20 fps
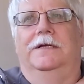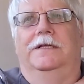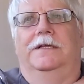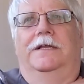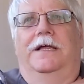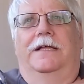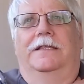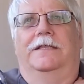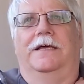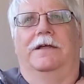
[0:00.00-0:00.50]

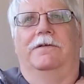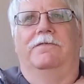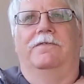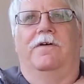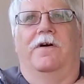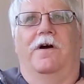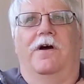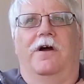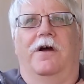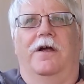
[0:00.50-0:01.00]
not that
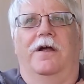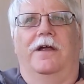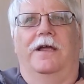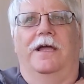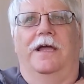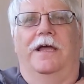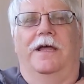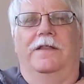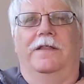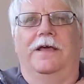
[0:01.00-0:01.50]
far,
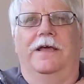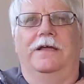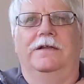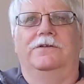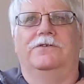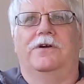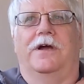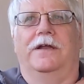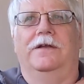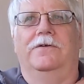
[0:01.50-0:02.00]
and
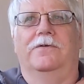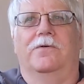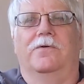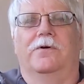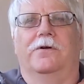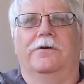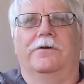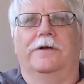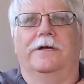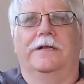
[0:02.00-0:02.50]
they tried to
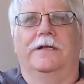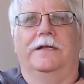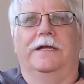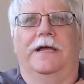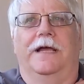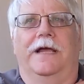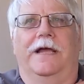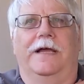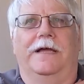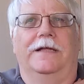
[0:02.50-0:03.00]
order it,
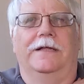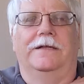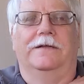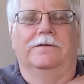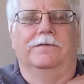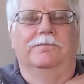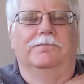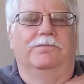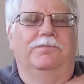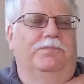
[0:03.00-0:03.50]

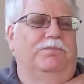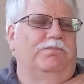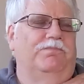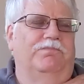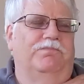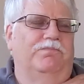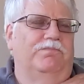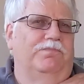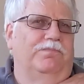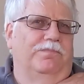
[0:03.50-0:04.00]
and
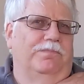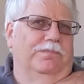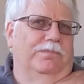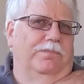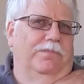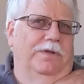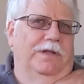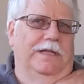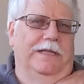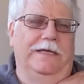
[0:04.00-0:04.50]

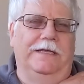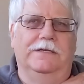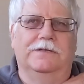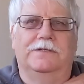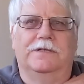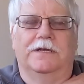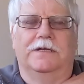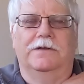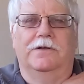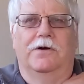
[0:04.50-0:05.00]
Lean
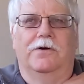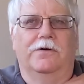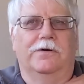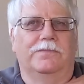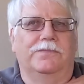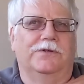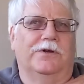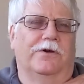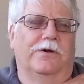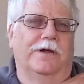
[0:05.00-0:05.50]
said, "No,
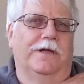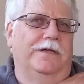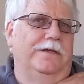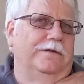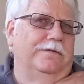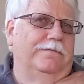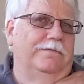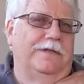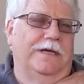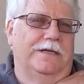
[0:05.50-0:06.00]
I'm
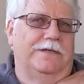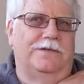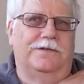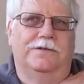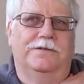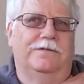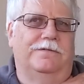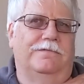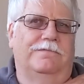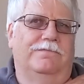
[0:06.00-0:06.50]
sorry,
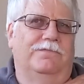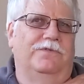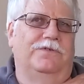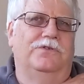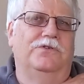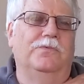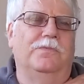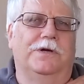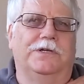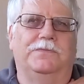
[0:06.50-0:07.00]
that's
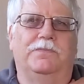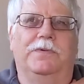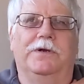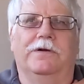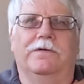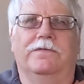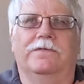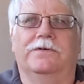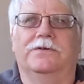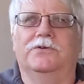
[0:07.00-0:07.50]
too much
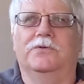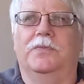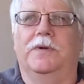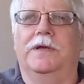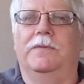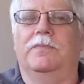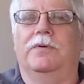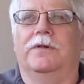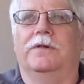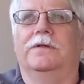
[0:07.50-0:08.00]
beer for 2
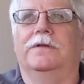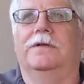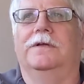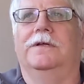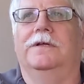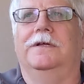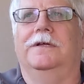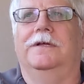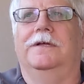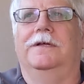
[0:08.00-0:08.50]
people."
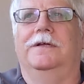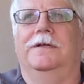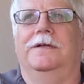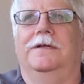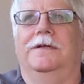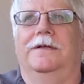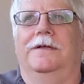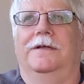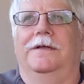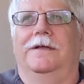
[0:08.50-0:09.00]

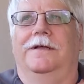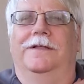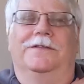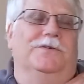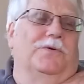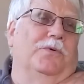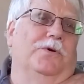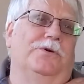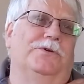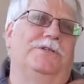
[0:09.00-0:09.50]

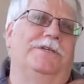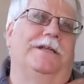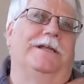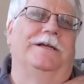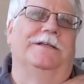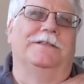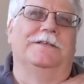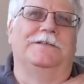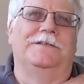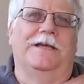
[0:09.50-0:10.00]
So we were
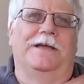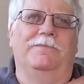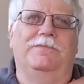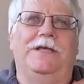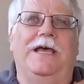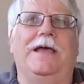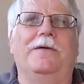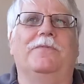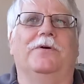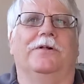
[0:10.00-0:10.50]
sitting at the same
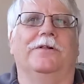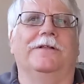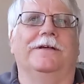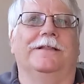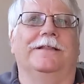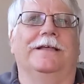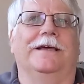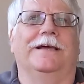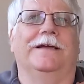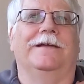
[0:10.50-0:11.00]
table,
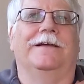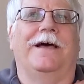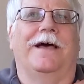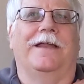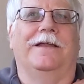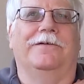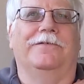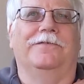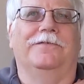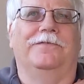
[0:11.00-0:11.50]
and they
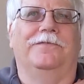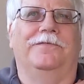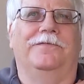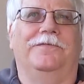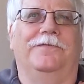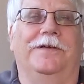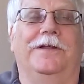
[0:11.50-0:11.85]
kind of,